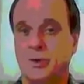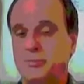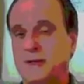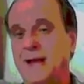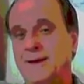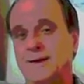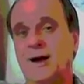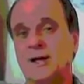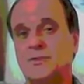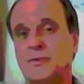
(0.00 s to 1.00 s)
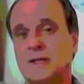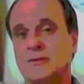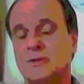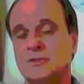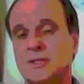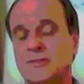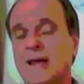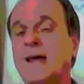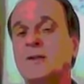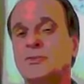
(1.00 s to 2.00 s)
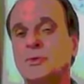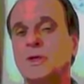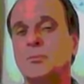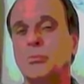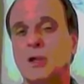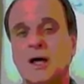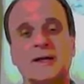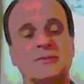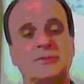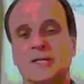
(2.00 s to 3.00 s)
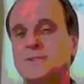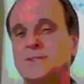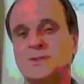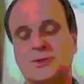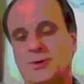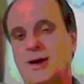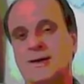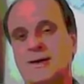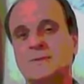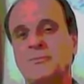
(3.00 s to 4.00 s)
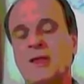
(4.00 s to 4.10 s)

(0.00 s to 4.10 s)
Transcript: to obtain God's forgiveness, and that is through the blood of Jesus Christ.